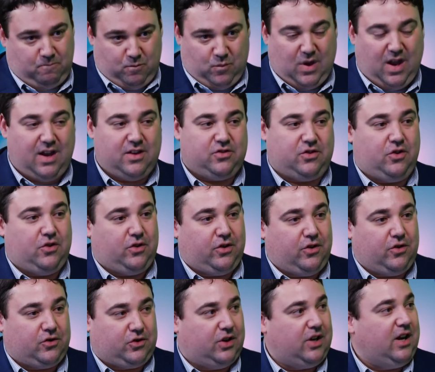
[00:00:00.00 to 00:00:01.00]
As
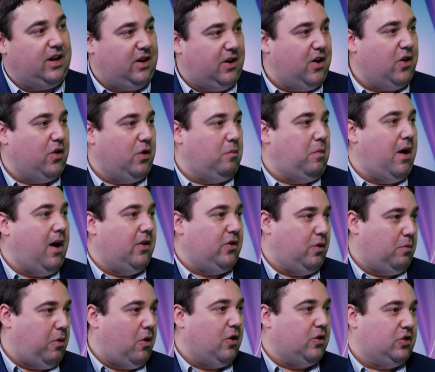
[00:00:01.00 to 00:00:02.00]
you're seeing in other
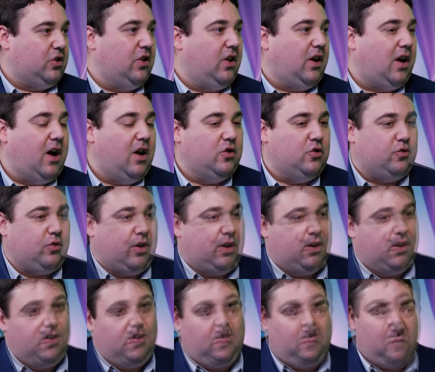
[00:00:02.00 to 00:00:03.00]
parts of the country.
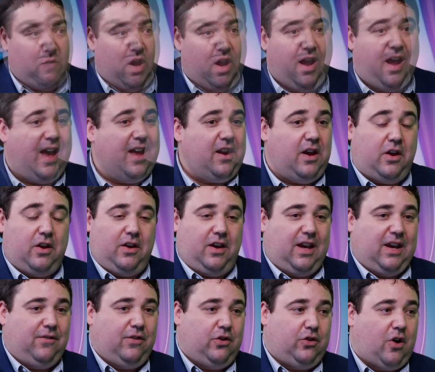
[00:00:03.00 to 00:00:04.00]
And
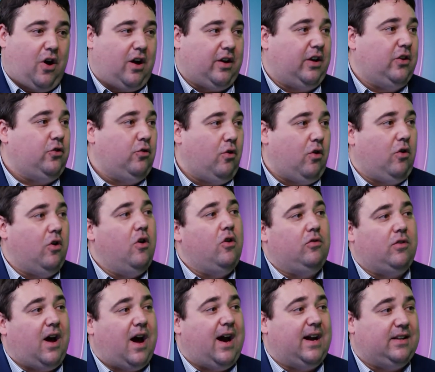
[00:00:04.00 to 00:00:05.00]
even talking to our
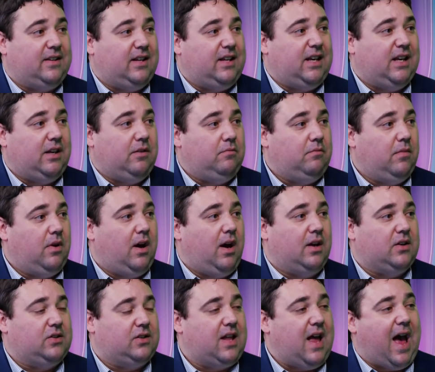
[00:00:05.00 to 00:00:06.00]
own IT
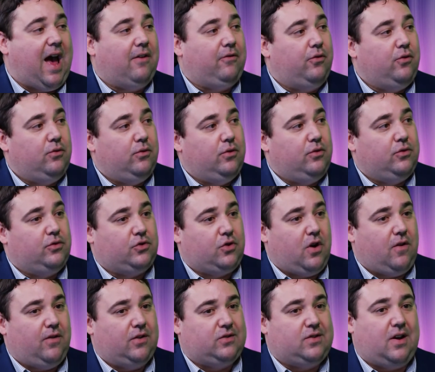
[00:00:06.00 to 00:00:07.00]
staff who
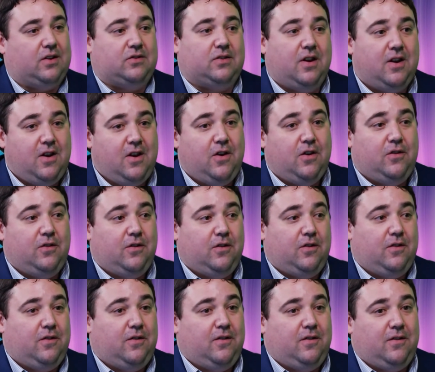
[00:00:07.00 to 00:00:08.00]
service us,
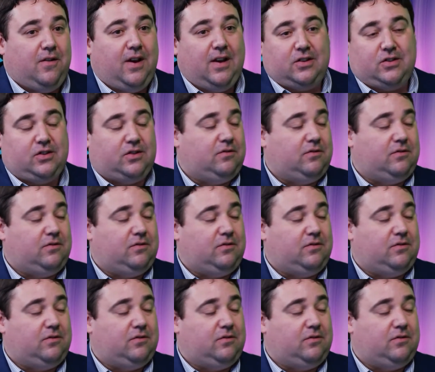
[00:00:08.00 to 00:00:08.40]
it's